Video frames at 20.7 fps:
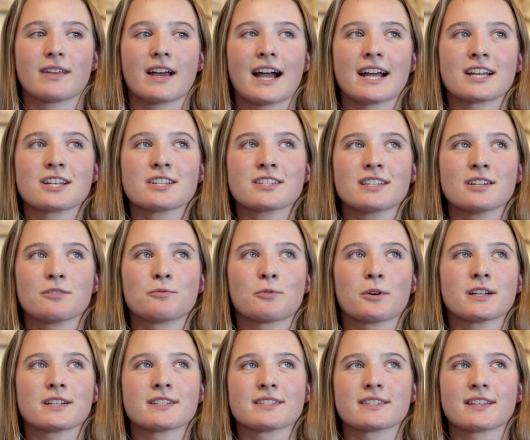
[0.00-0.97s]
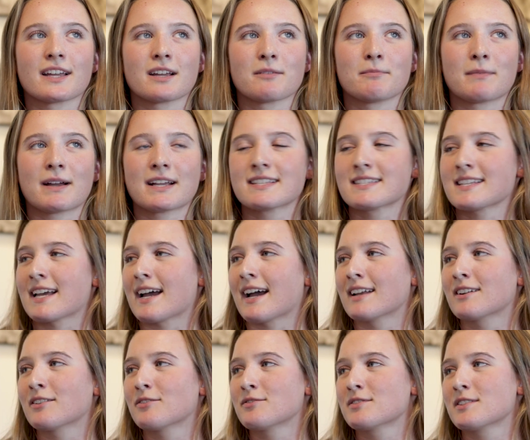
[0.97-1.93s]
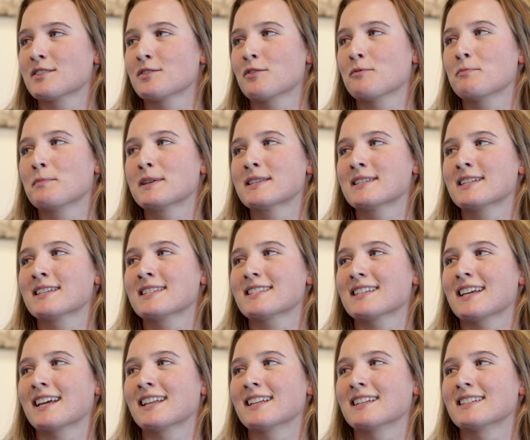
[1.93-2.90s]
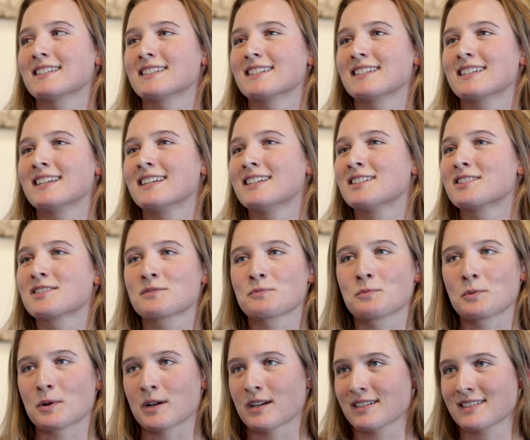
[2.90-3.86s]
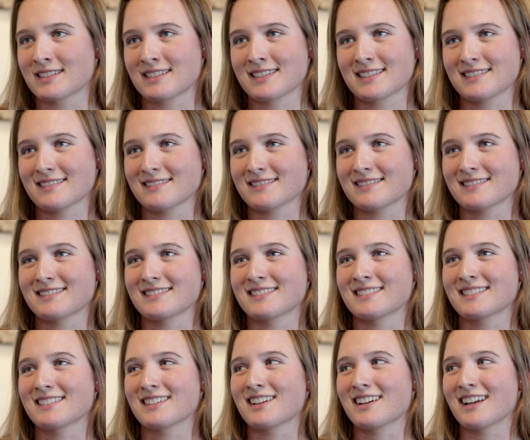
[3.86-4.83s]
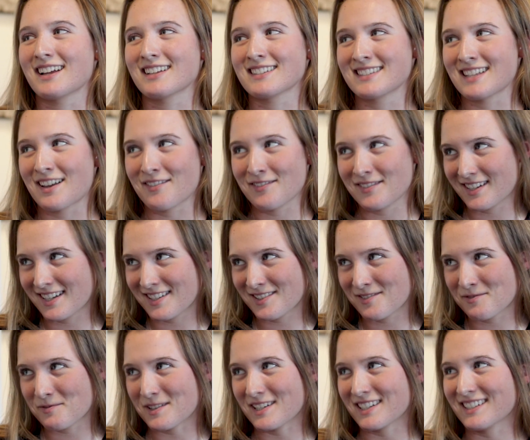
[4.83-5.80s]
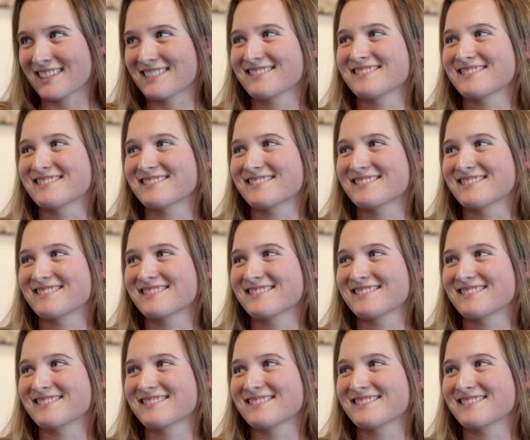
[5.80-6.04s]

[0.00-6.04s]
I just get worried because like my dad owns his own business, and he just works 7 days a week